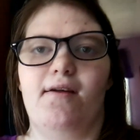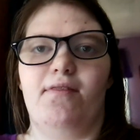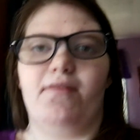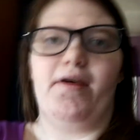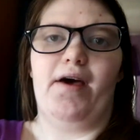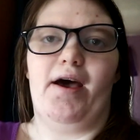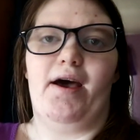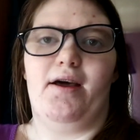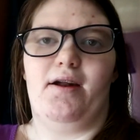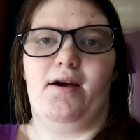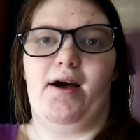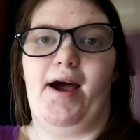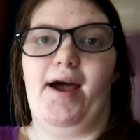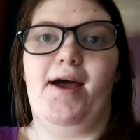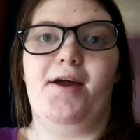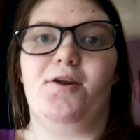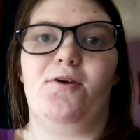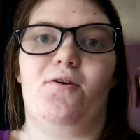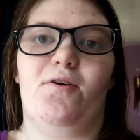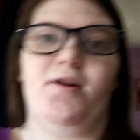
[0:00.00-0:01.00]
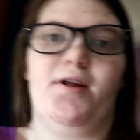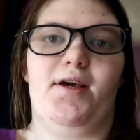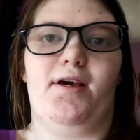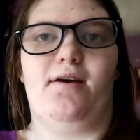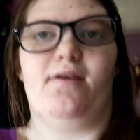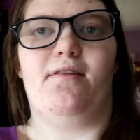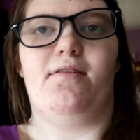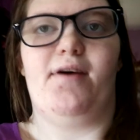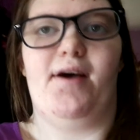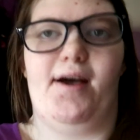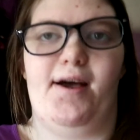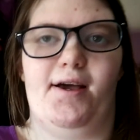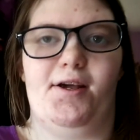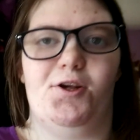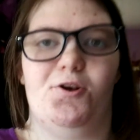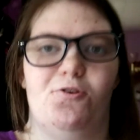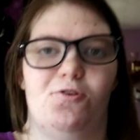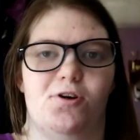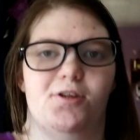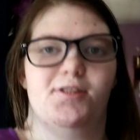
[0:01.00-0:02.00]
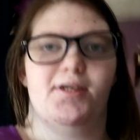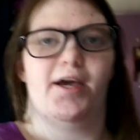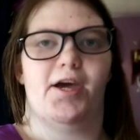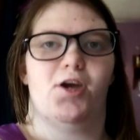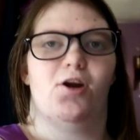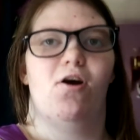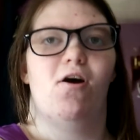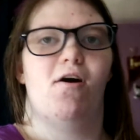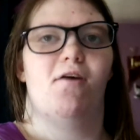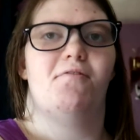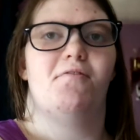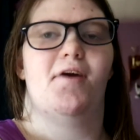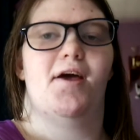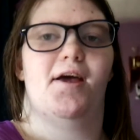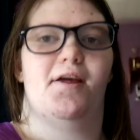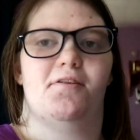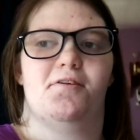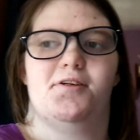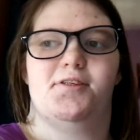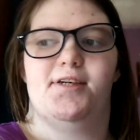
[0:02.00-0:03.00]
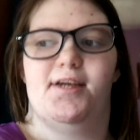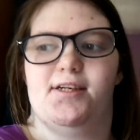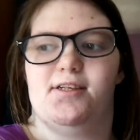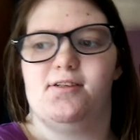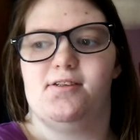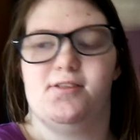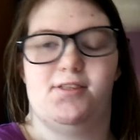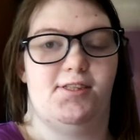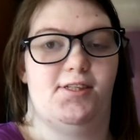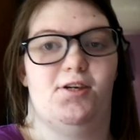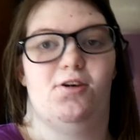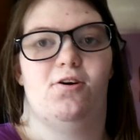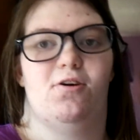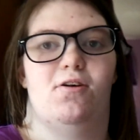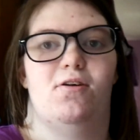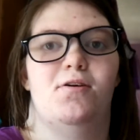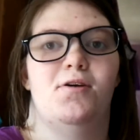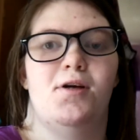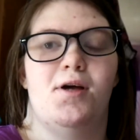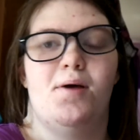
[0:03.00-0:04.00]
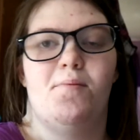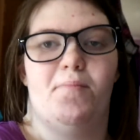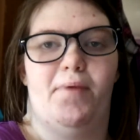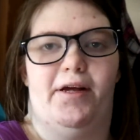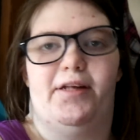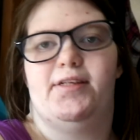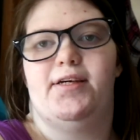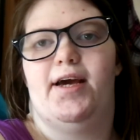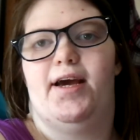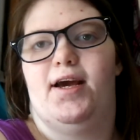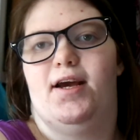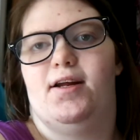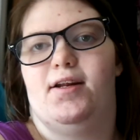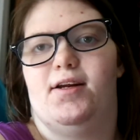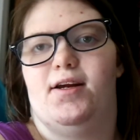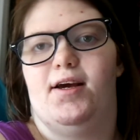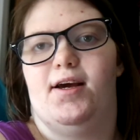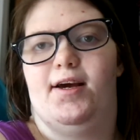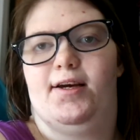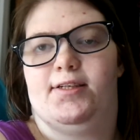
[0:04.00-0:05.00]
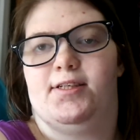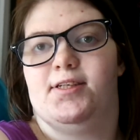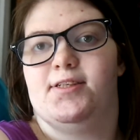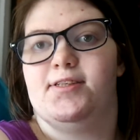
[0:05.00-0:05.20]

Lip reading: that I had no idea that you could take it off and the desk still maintain its